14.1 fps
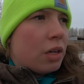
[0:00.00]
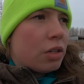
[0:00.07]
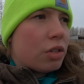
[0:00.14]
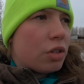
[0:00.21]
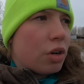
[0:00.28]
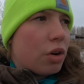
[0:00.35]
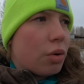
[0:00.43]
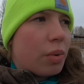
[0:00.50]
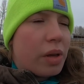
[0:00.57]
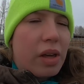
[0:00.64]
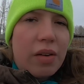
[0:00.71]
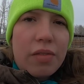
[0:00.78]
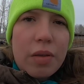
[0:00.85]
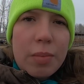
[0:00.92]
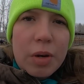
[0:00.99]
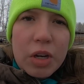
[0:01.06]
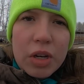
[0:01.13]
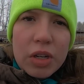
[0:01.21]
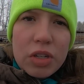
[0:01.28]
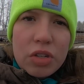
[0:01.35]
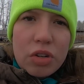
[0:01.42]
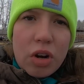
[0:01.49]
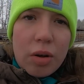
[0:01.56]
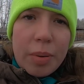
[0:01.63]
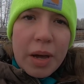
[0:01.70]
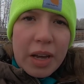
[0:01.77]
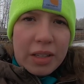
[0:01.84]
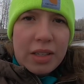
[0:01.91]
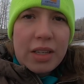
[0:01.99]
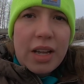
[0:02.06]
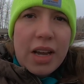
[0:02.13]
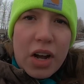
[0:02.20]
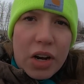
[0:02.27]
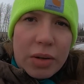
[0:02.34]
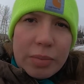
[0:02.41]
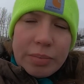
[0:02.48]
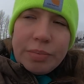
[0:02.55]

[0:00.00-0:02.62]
so we give them a good straw pack to lay on.